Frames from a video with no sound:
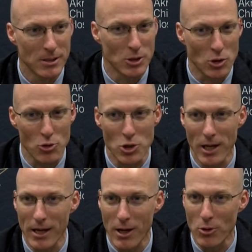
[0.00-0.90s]
associate
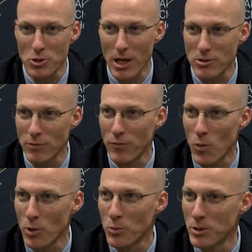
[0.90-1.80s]
head coach Dustin
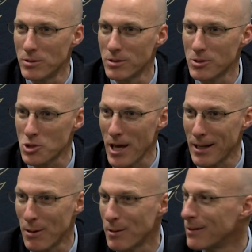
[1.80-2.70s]
Ford would say.